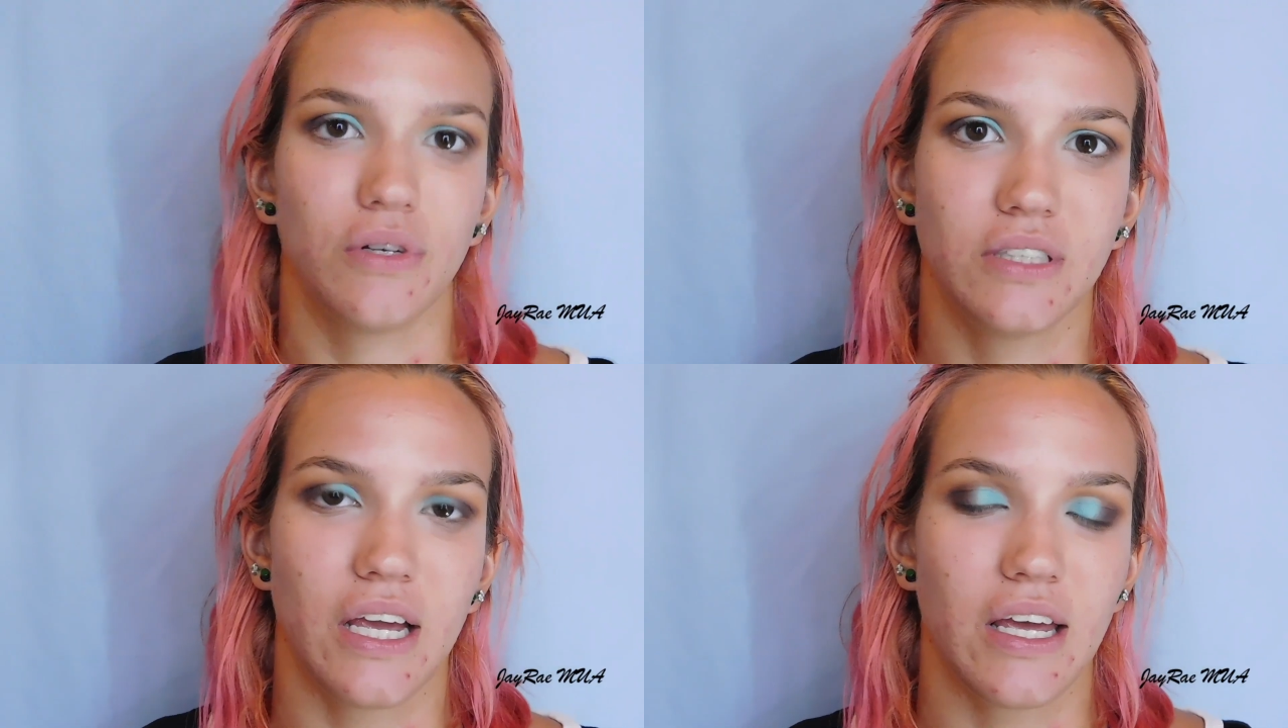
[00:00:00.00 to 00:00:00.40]

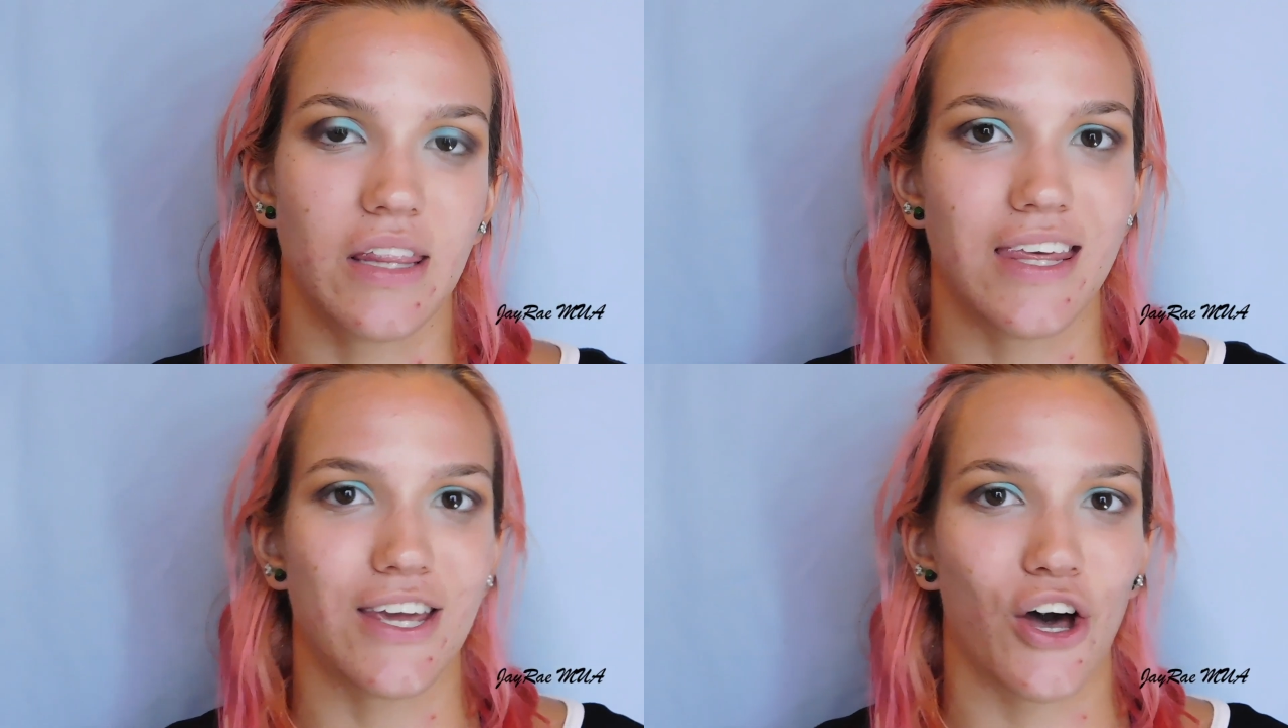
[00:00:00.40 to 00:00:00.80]
going to take
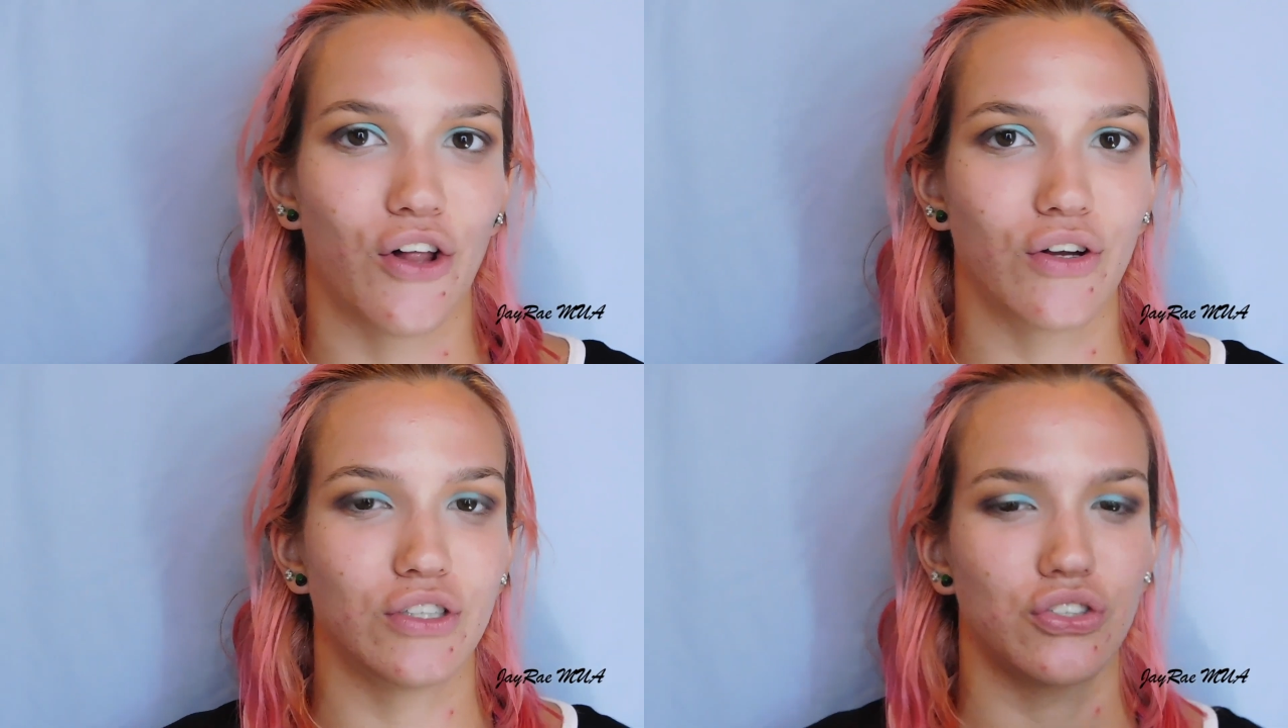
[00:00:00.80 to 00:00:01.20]
the
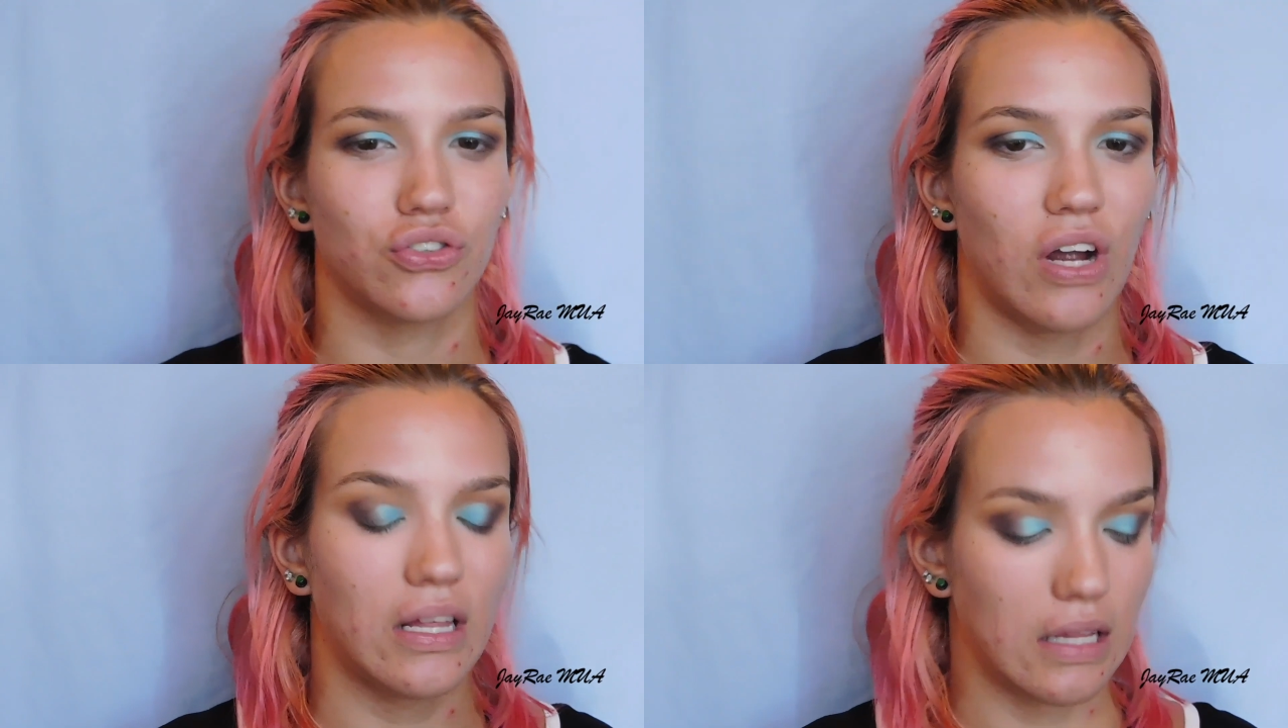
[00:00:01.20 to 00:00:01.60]
color
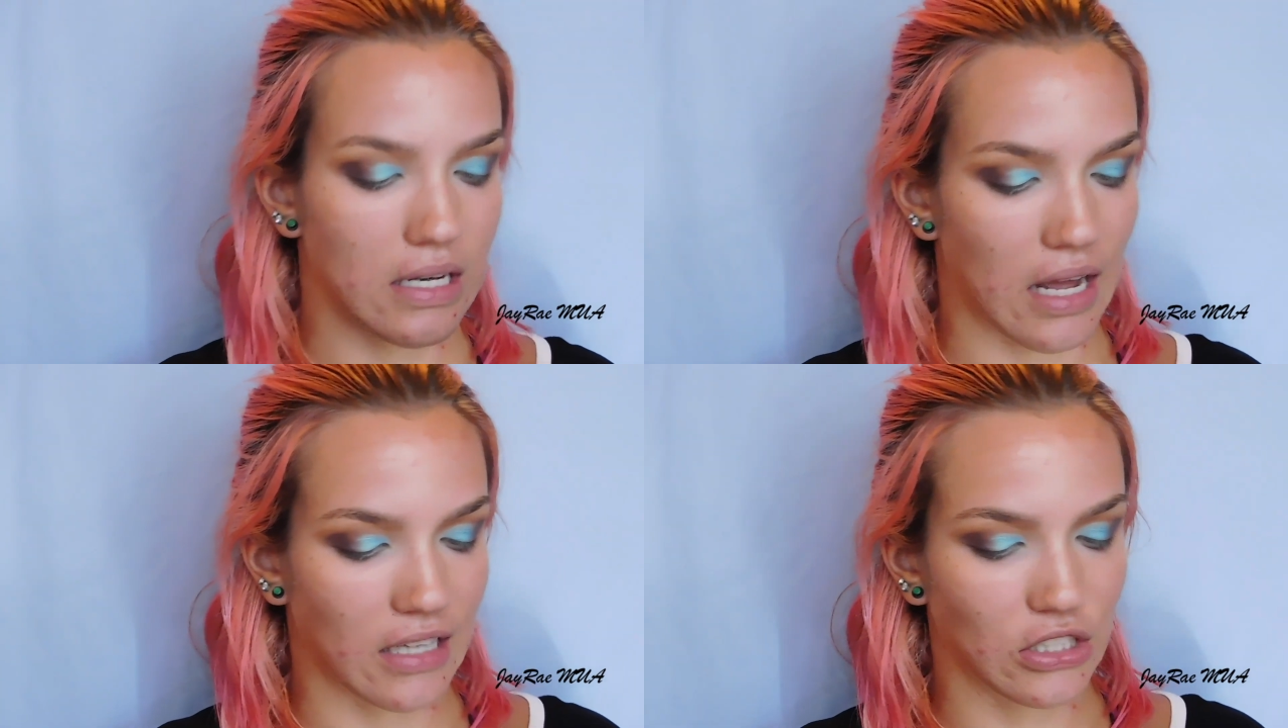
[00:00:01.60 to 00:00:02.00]
directly
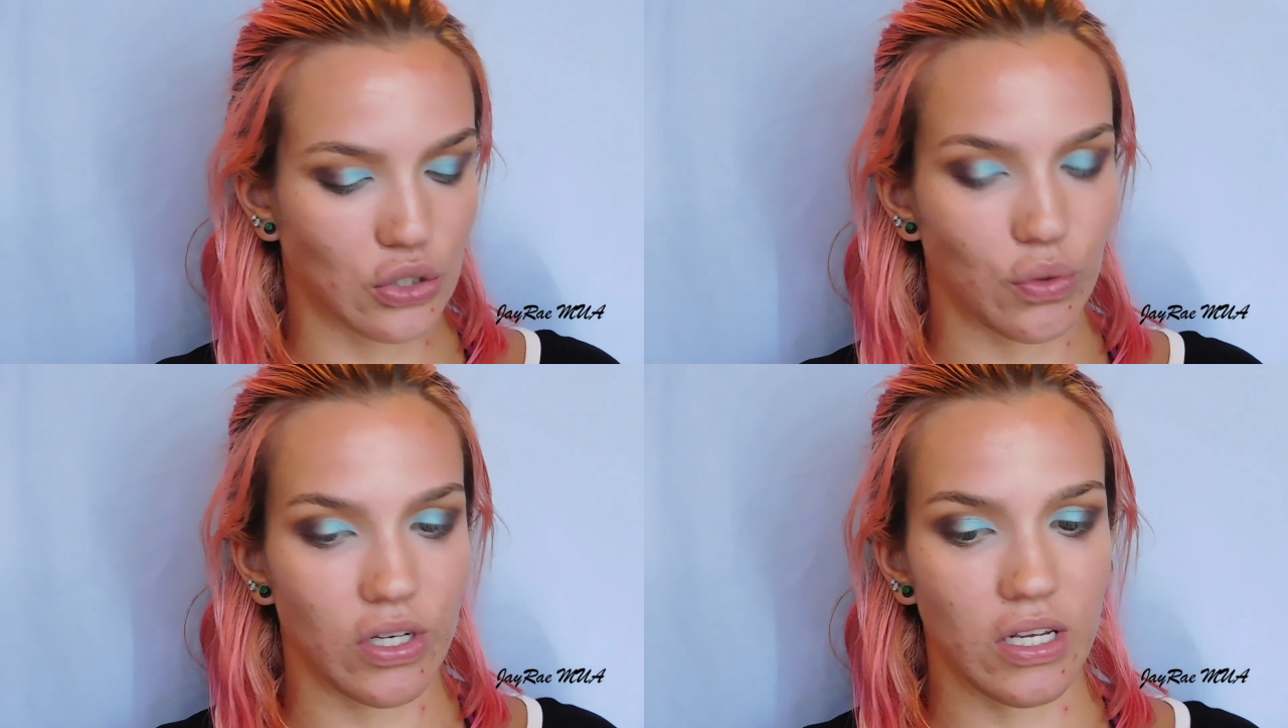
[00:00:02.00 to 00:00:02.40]
next
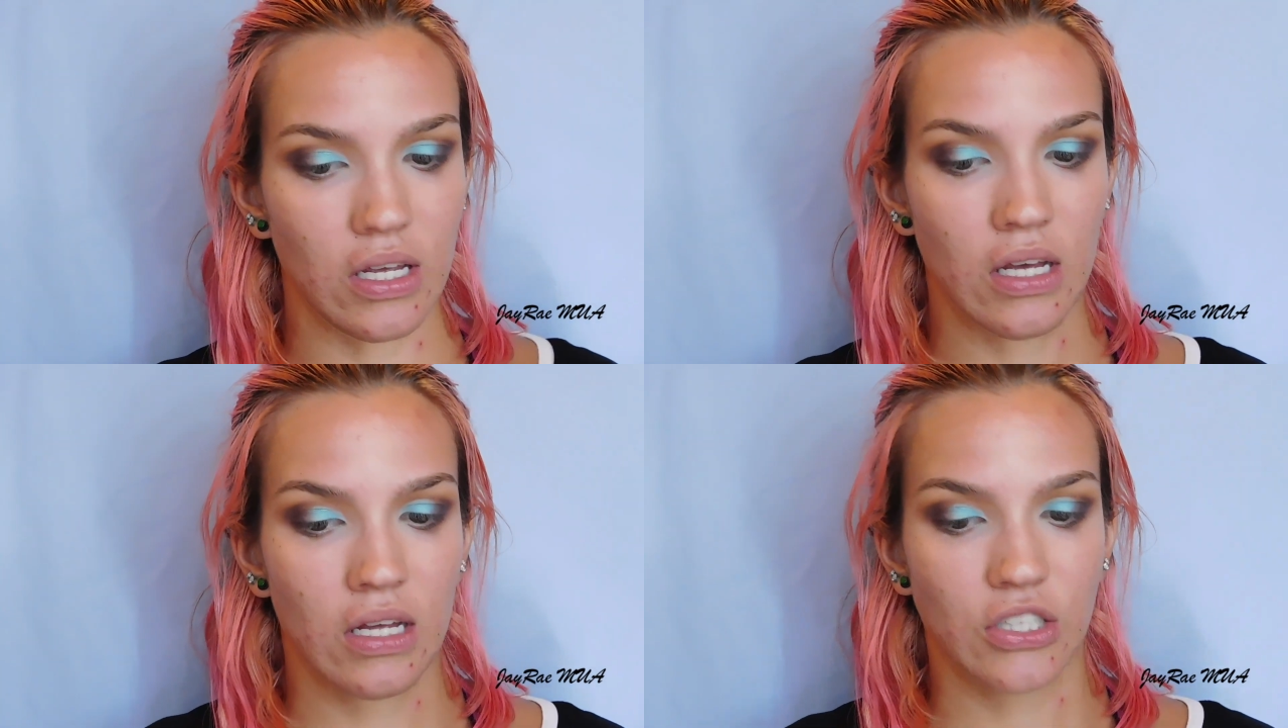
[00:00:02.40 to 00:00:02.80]
to it,
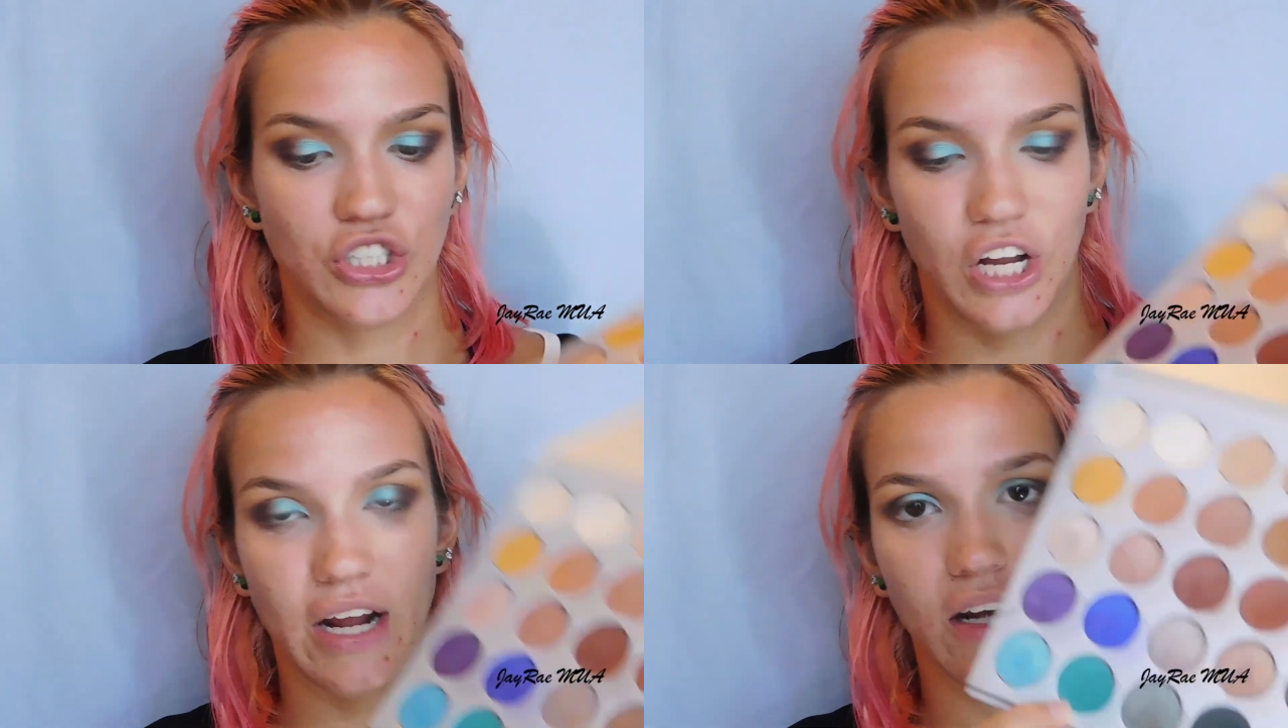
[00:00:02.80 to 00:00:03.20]

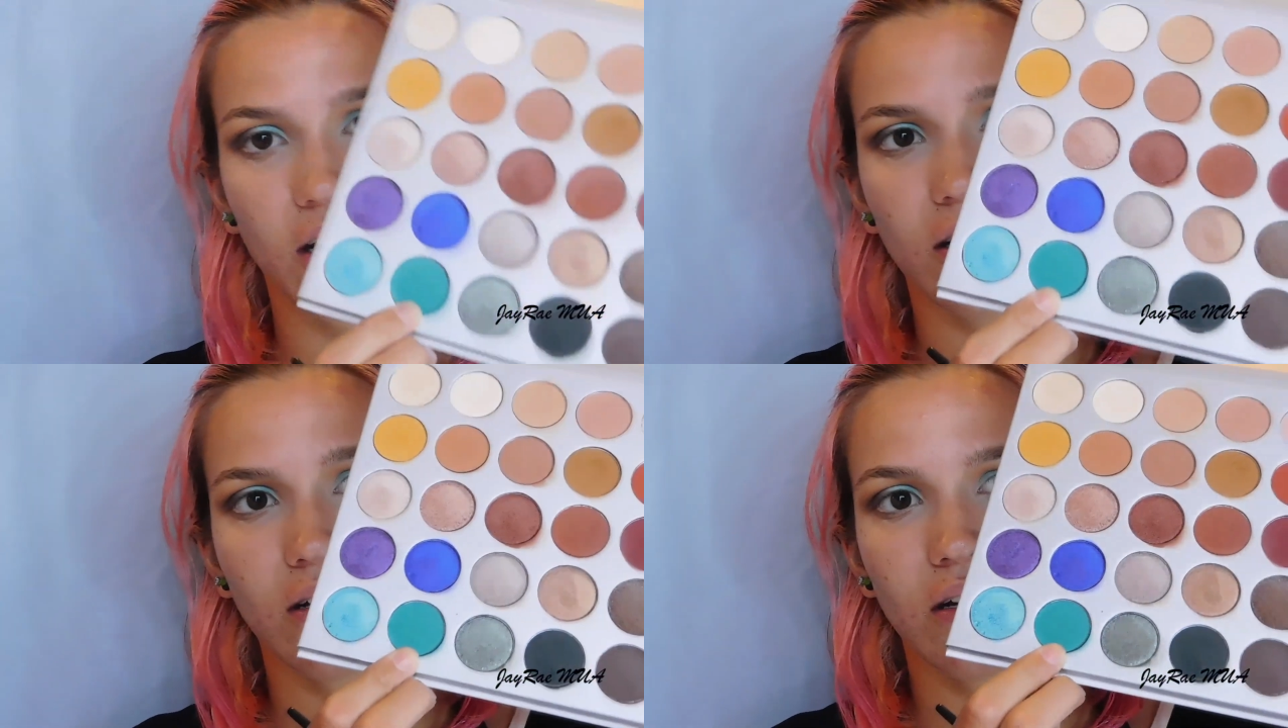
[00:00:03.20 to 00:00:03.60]
Jada,